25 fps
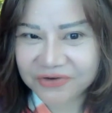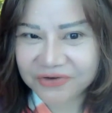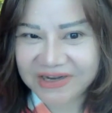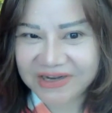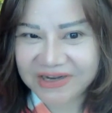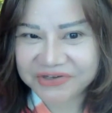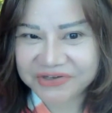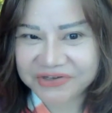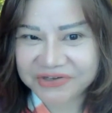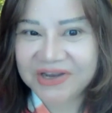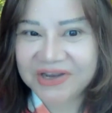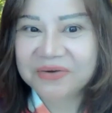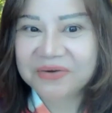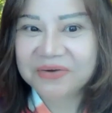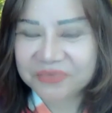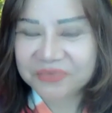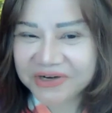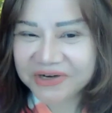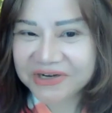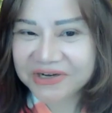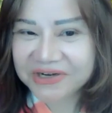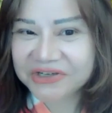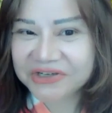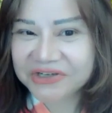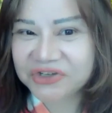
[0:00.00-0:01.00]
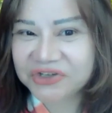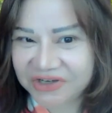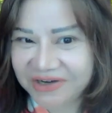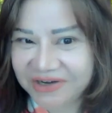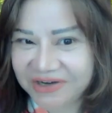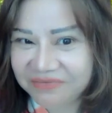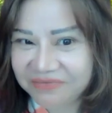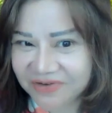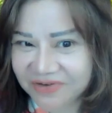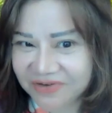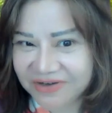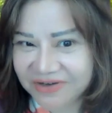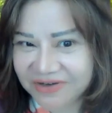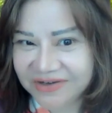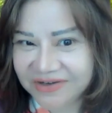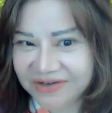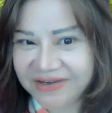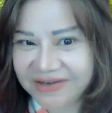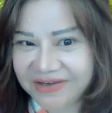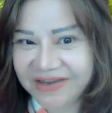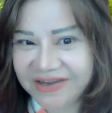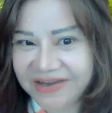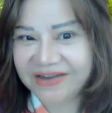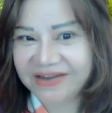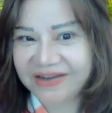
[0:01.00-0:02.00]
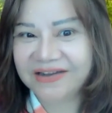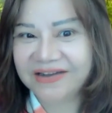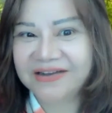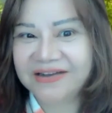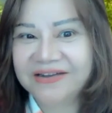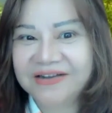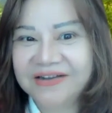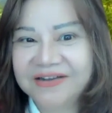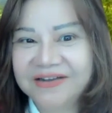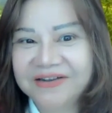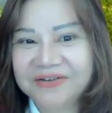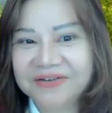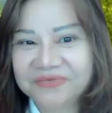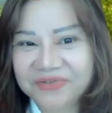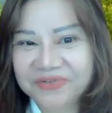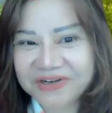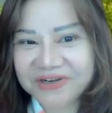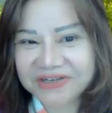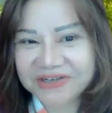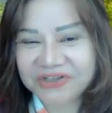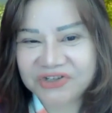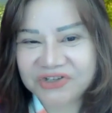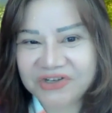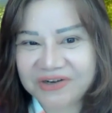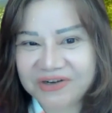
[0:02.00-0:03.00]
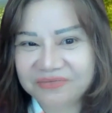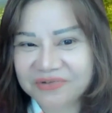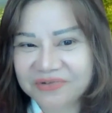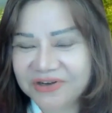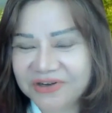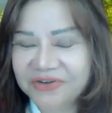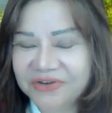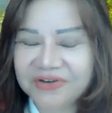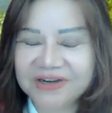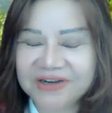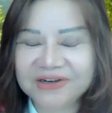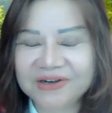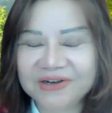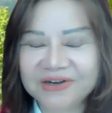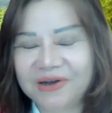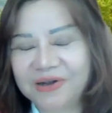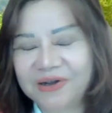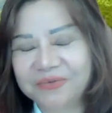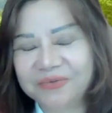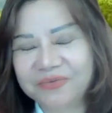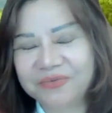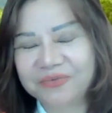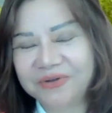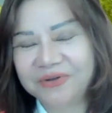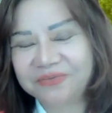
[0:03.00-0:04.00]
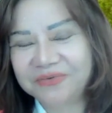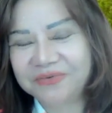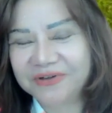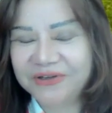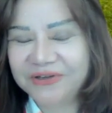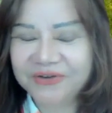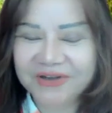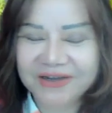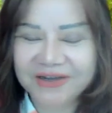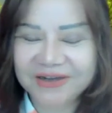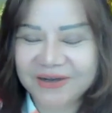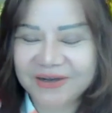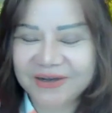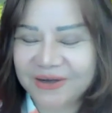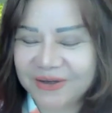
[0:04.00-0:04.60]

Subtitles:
yes. British Chamber. Yeah. British Chamber. You can call people. You can call